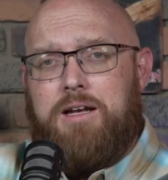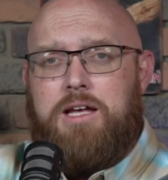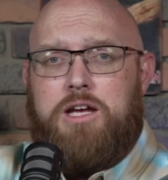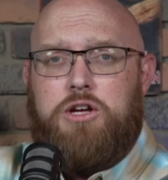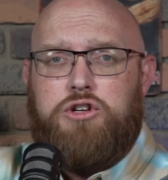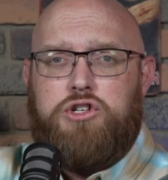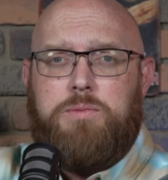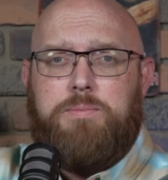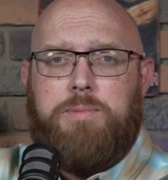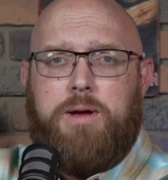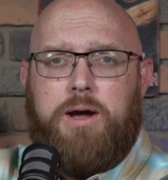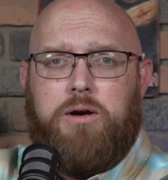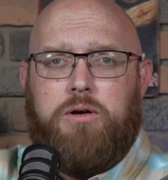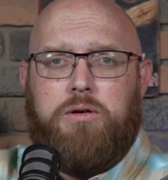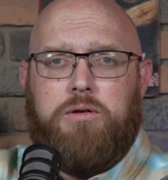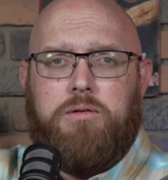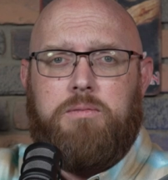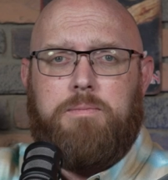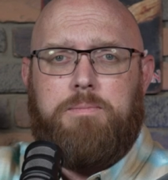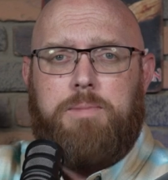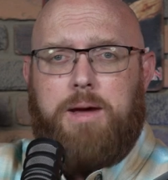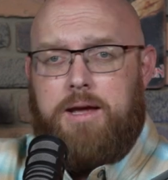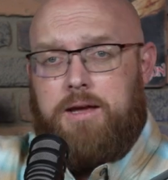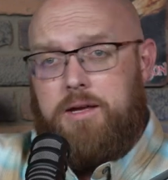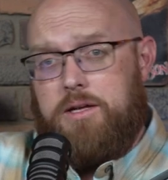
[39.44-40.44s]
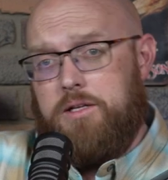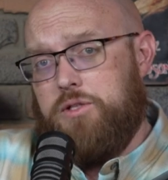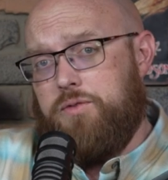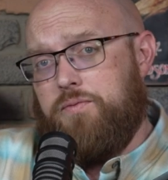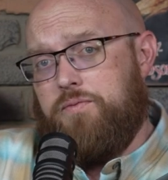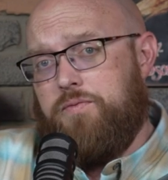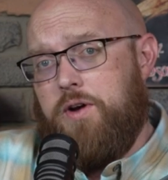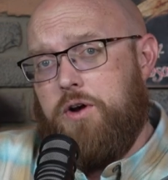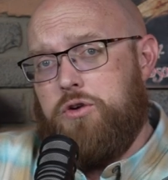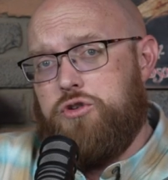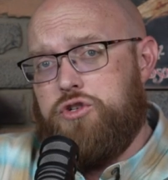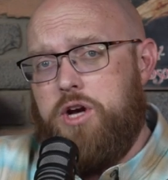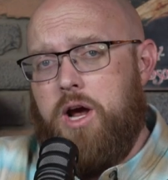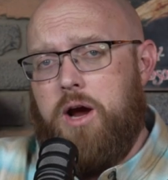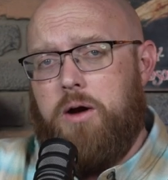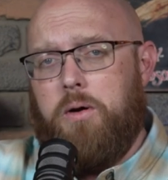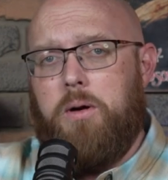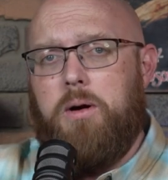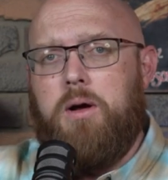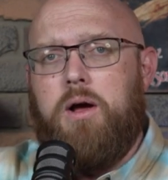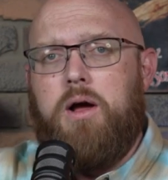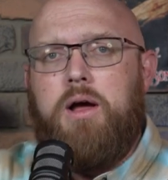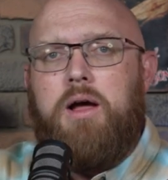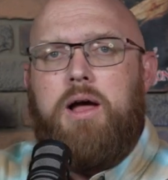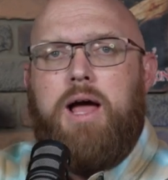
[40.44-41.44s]
he should pay his fair share.
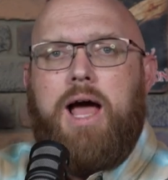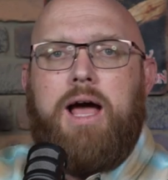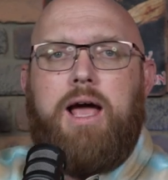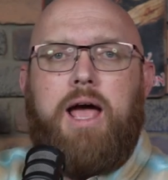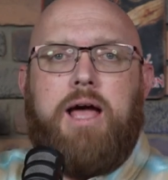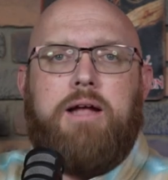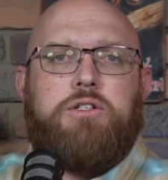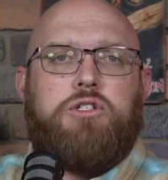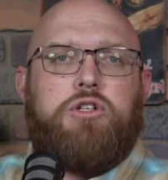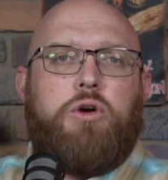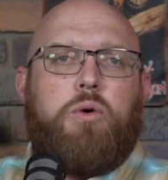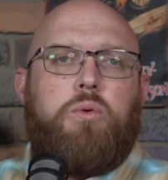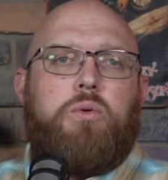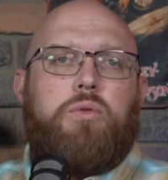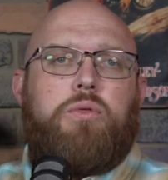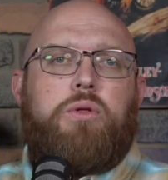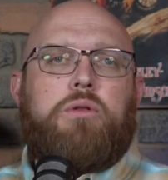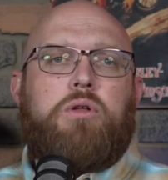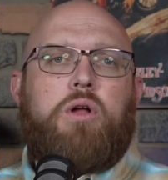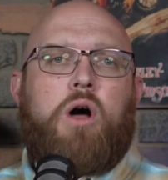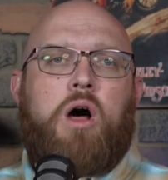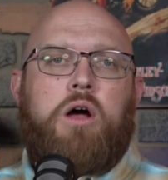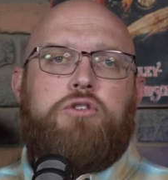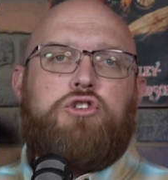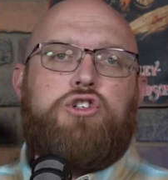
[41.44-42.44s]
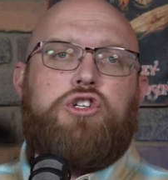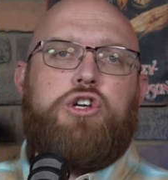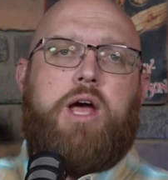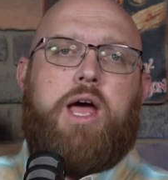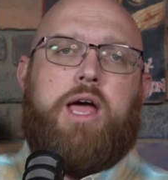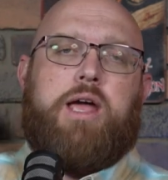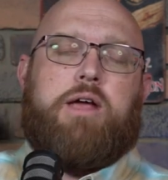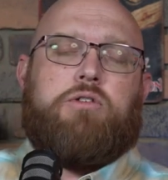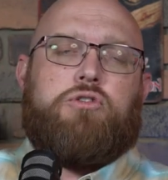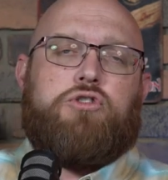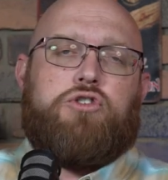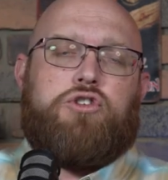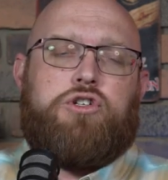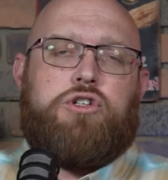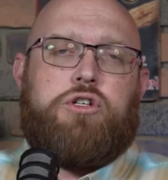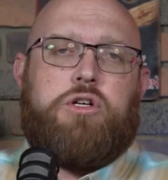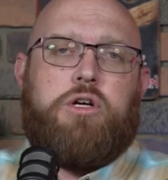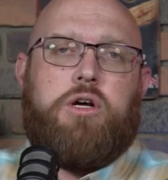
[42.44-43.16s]
And so the law changed